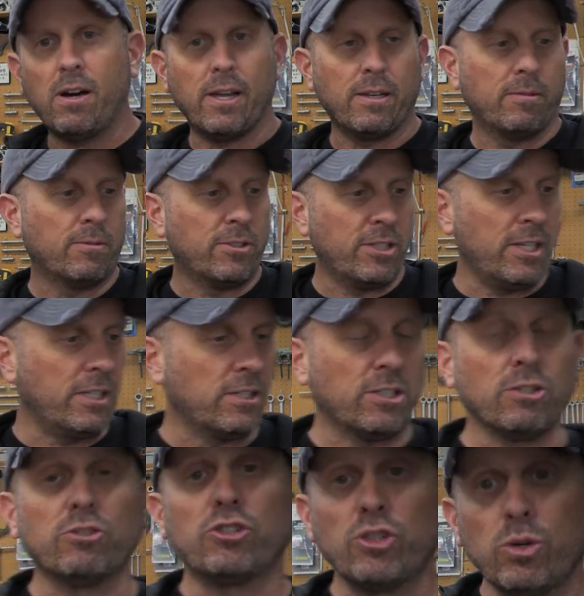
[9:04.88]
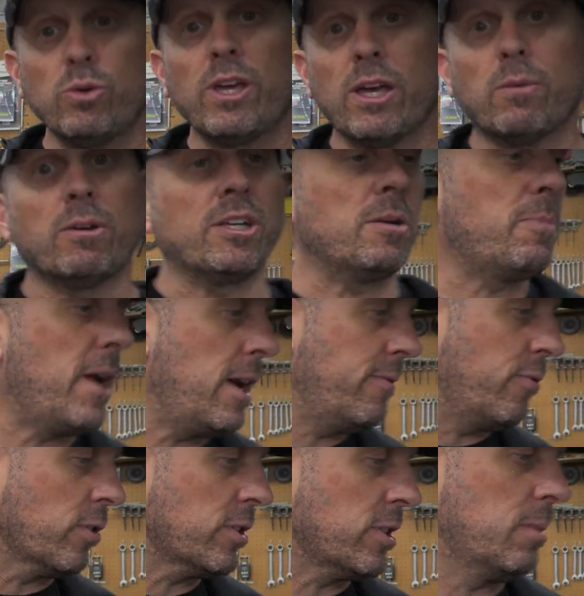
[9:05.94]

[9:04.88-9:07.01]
on. Geez, you do get what you pay for